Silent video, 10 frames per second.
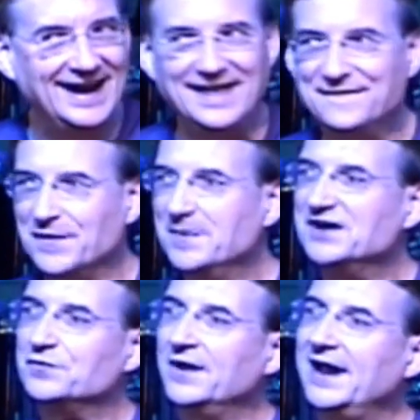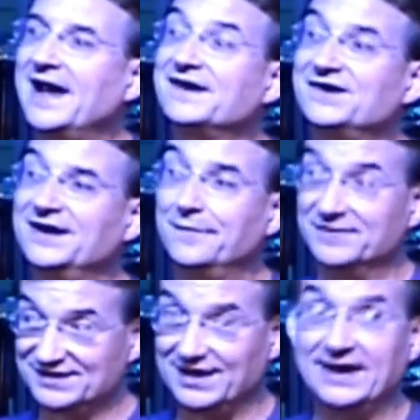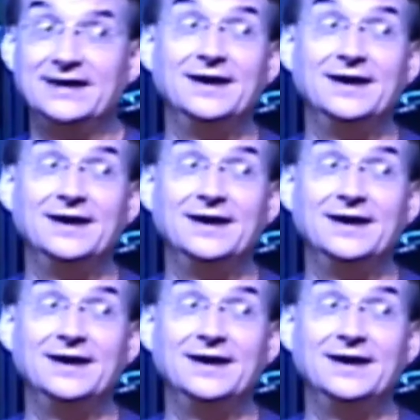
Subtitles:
and from his reaction, it was like,